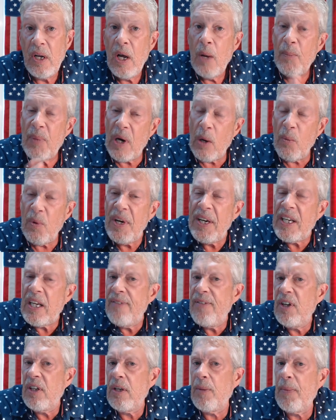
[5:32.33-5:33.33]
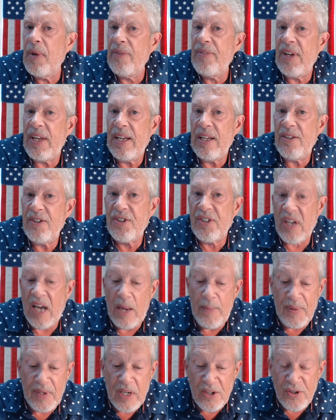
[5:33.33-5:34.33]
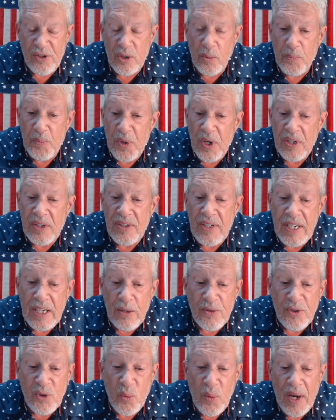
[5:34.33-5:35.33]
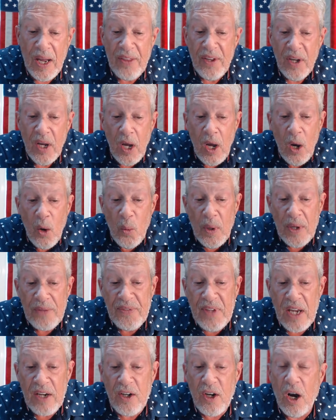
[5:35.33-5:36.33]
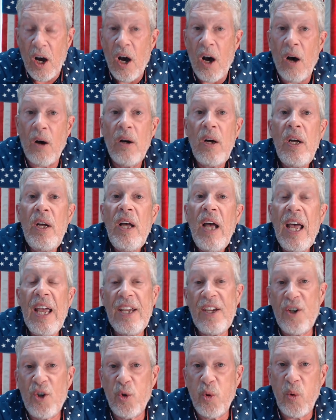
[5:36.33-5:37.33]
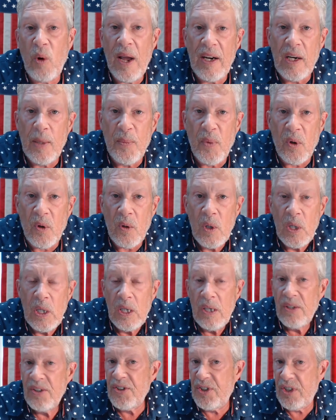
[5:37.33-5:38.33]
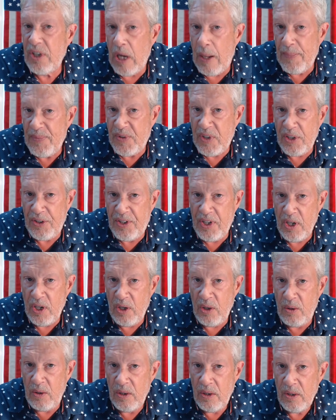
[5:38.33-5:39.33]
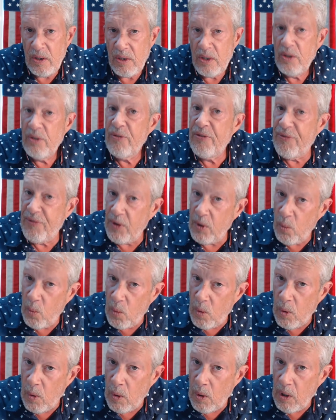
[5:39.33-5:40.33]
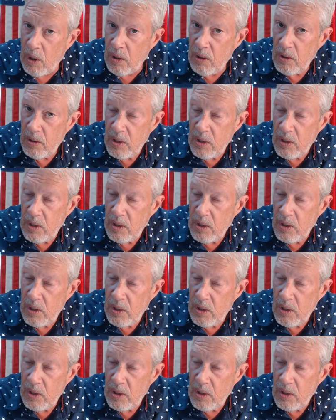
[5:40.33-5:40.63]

But I want to give you a little bit of insight because the book deals with what they call a credible substitute for war.